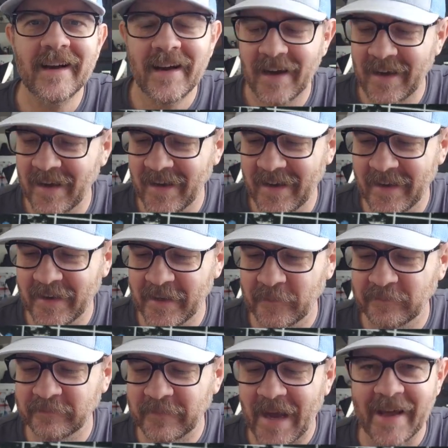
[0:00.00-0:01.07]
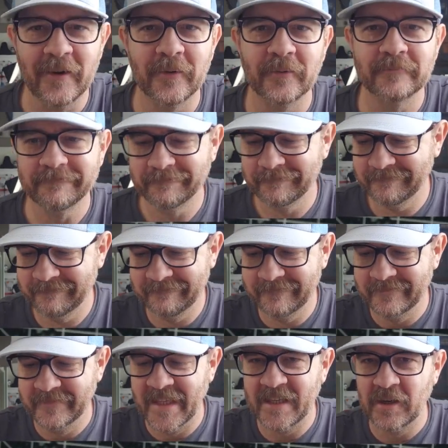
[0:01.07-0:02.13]

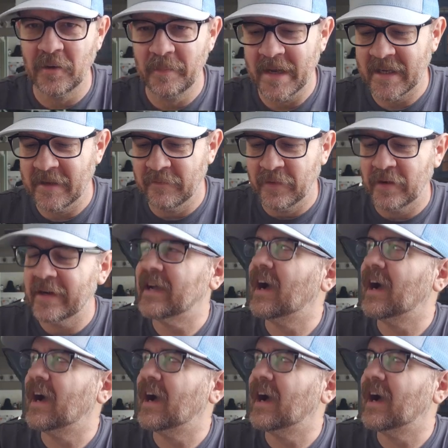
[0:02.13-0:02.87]
They don't make it very